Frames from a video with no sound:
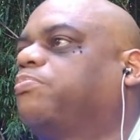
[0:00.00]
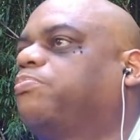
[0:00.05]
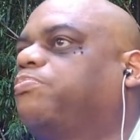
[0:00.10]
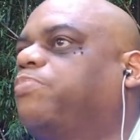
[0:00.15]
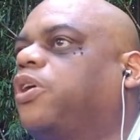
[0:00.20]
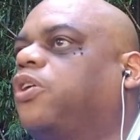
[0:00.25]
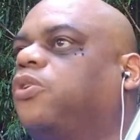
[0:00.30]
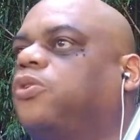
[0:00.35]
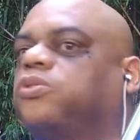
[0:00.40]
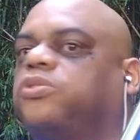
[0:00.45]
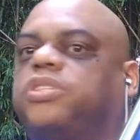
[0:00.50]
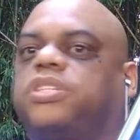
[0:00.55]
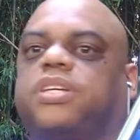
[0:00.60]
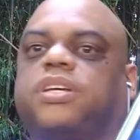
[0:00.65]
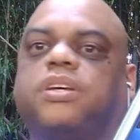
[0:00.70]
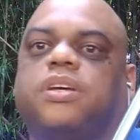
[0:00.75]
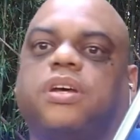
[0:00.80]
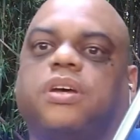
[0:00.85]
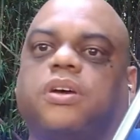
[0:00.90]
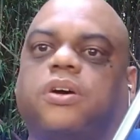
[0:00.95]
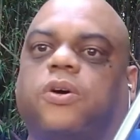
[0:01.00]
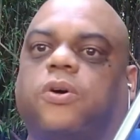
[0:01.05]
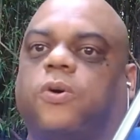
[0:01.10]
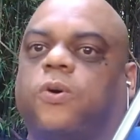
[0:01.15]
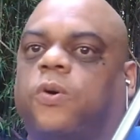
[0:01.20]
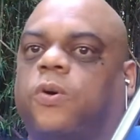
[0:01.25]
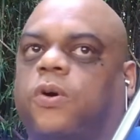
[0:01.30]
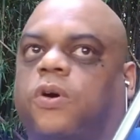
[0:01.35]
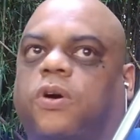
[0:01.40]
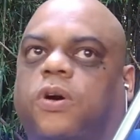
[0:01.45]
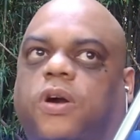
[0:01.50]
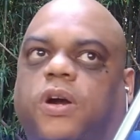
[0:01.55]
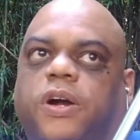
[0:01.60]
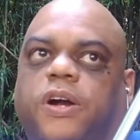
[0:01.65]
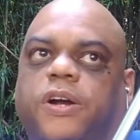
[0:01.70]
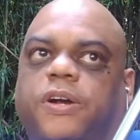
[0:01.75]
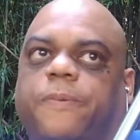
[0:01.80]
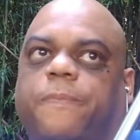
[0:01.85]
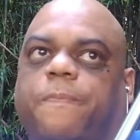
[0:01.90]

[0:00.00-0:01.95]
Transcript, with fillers: bolt or